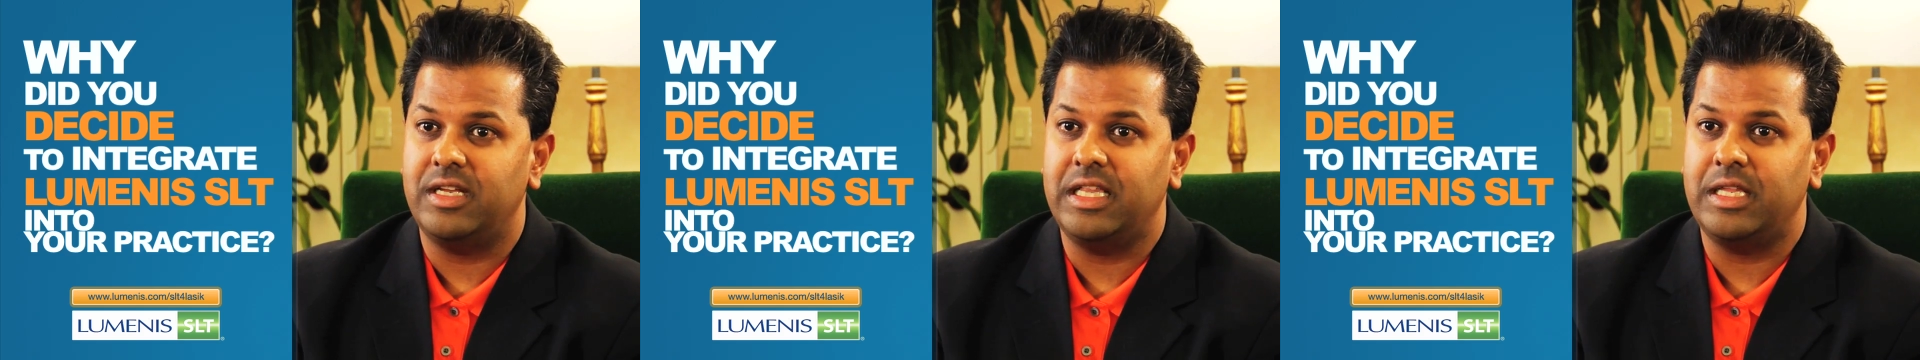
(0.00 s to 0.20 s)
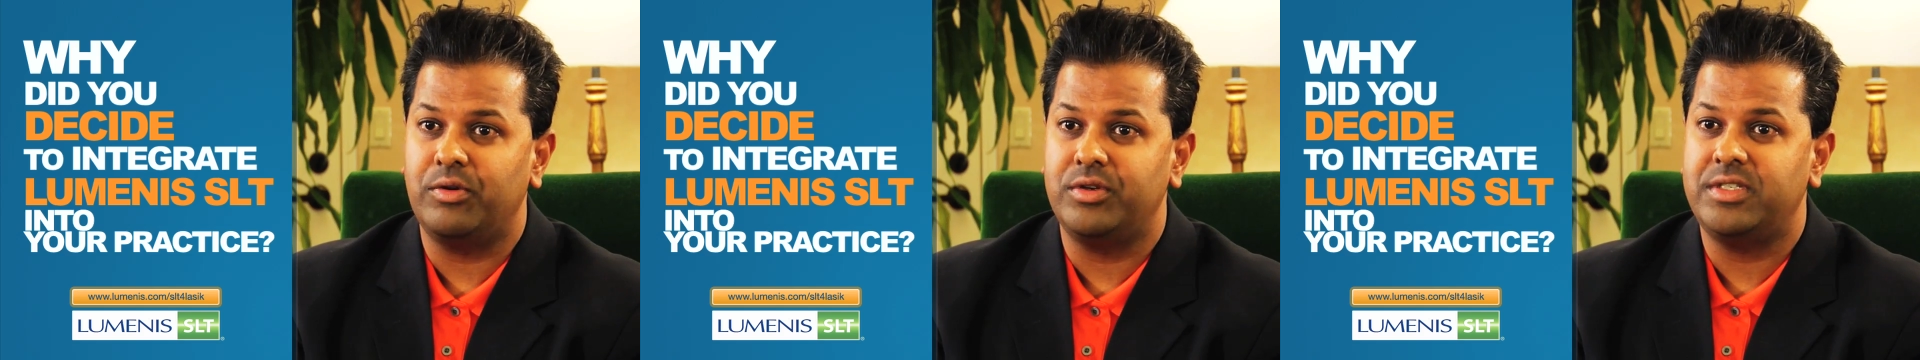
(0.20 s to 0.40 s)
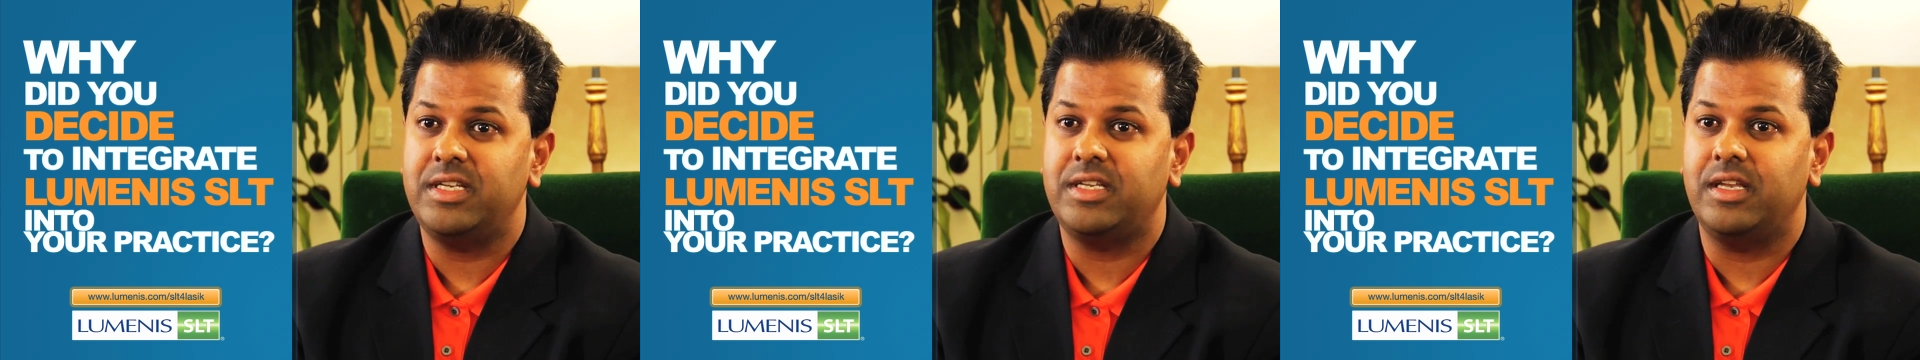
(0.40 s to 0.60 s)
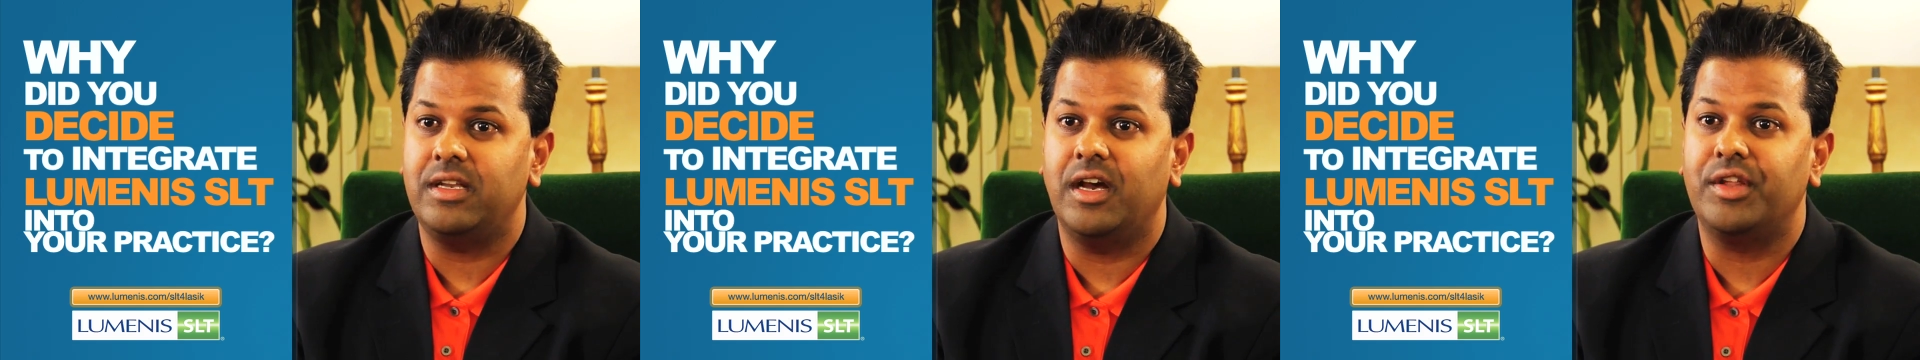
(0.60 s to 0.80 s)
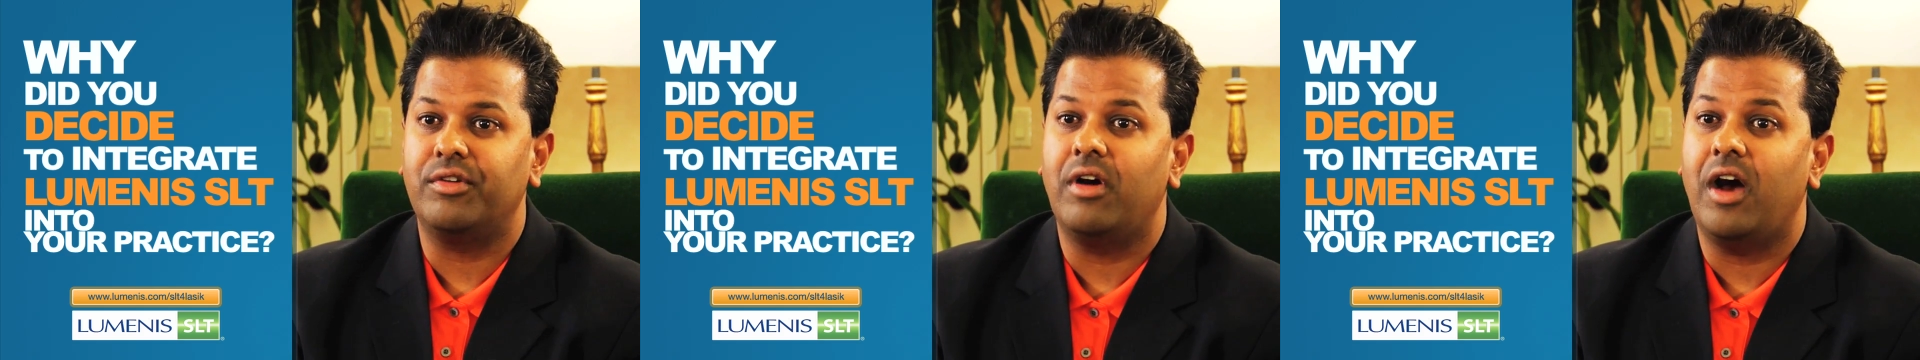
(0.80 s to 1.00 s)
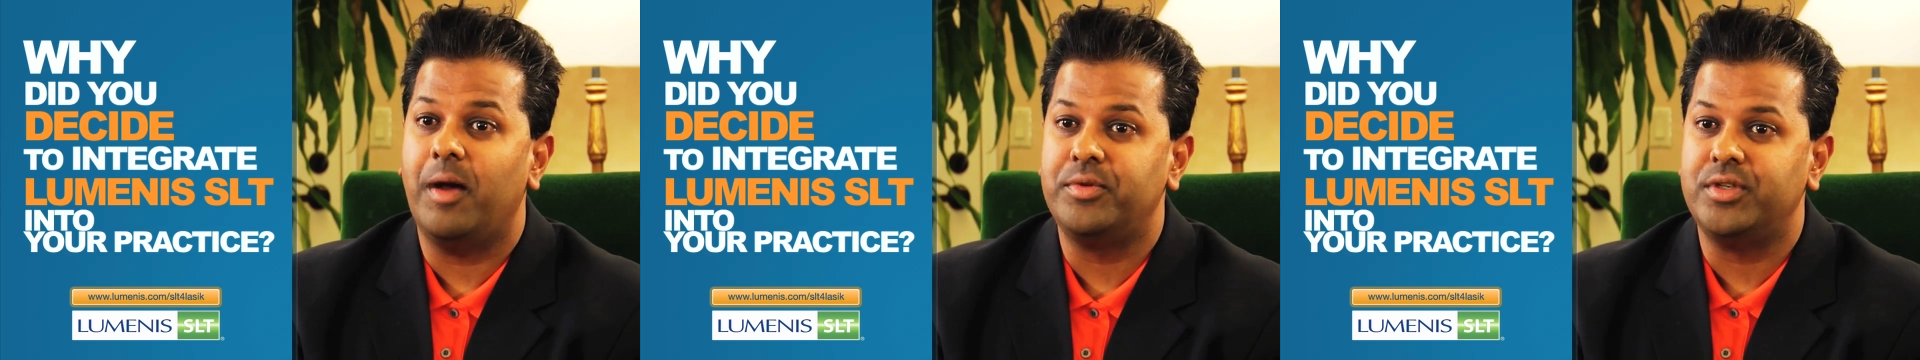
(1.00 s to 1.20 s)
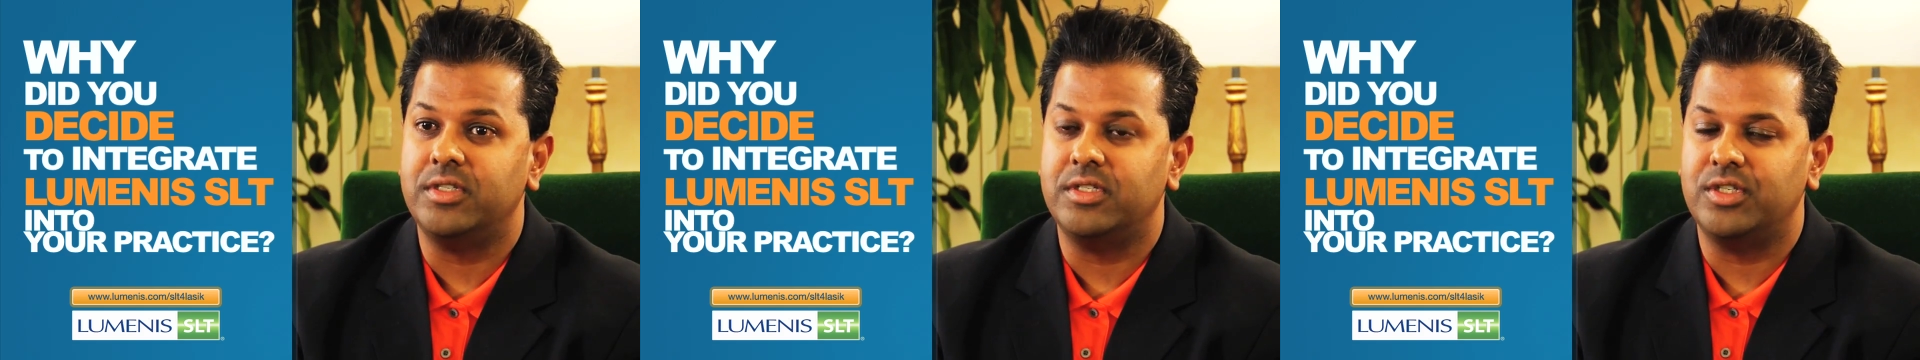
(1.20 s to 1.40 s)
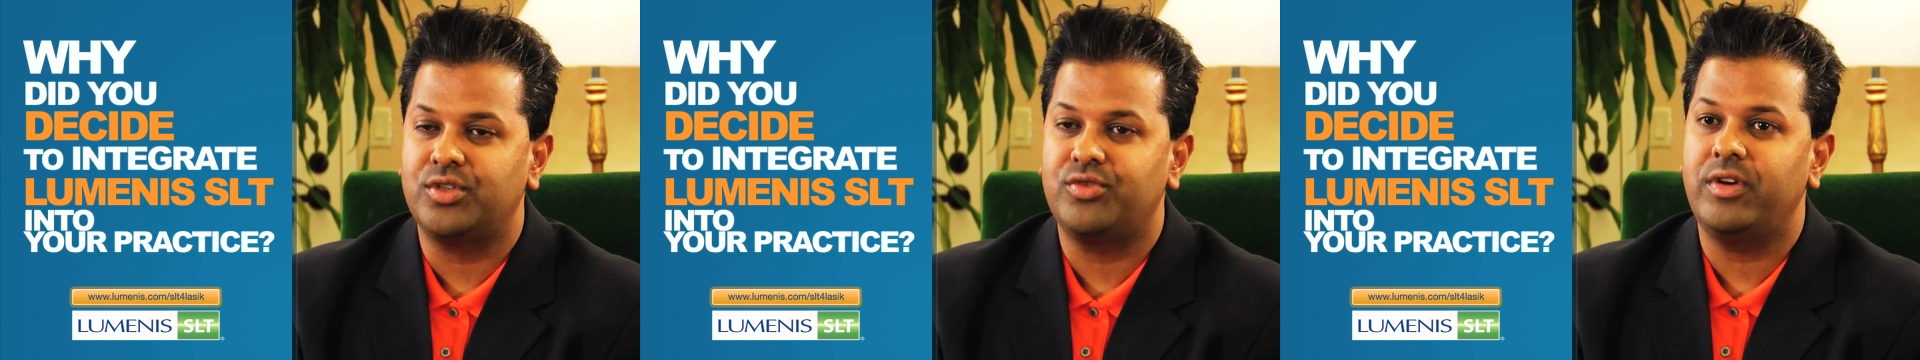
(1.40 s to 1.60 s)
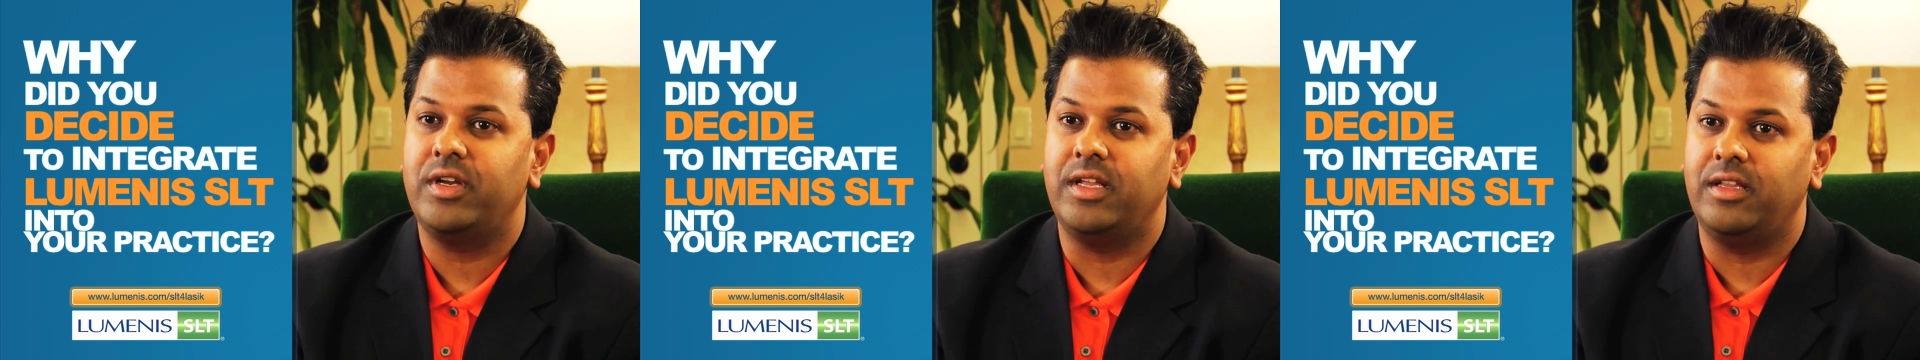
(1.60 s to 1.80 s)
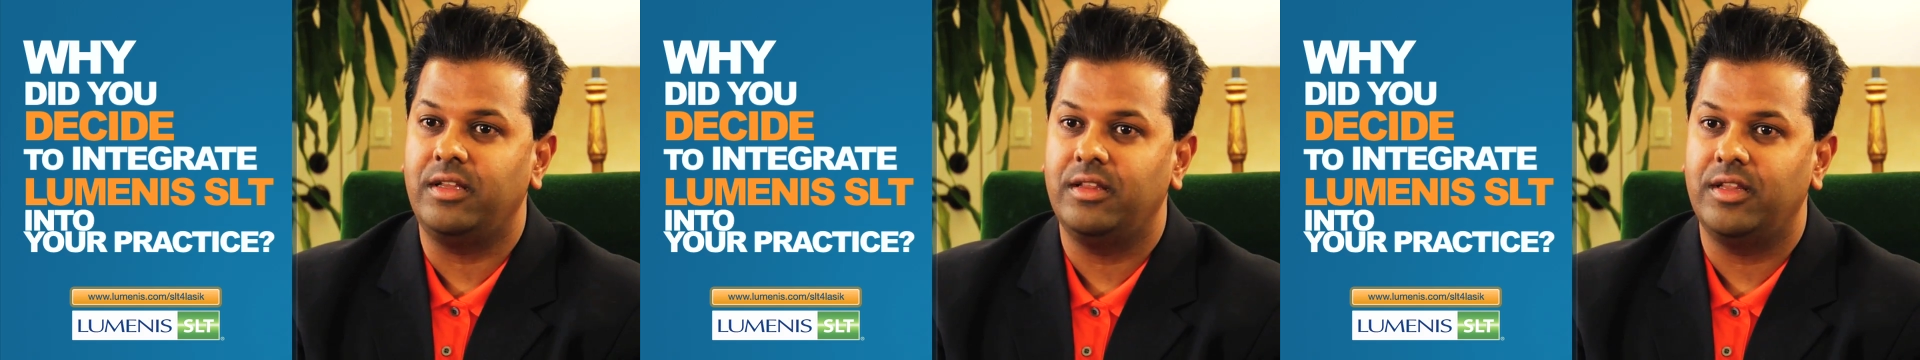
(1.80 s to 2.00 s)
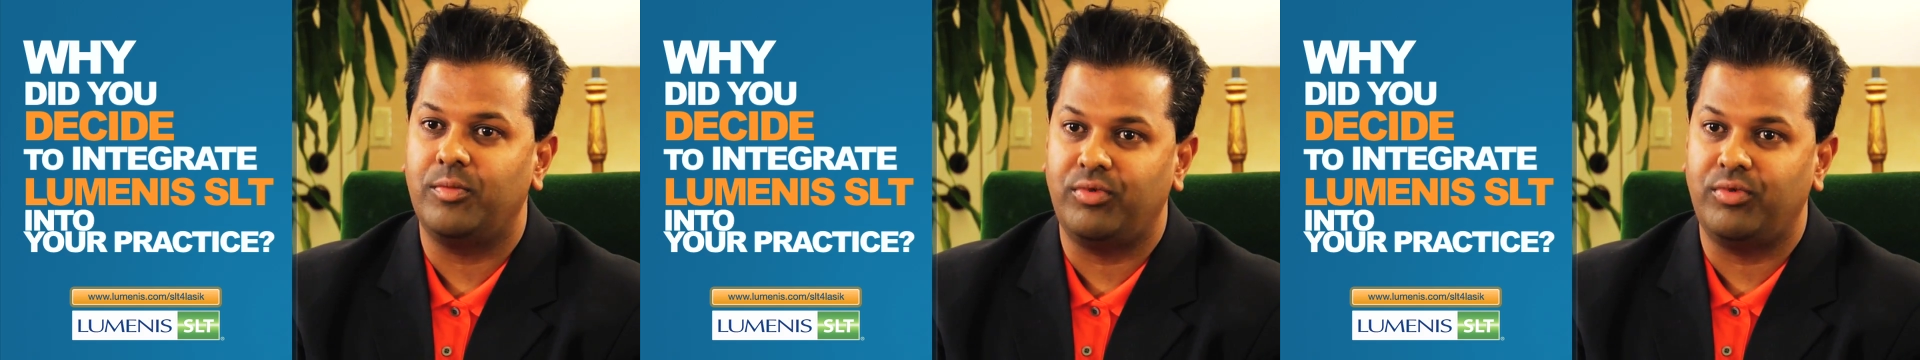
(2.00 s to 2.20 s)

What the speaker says: and they're seeking other options in treating their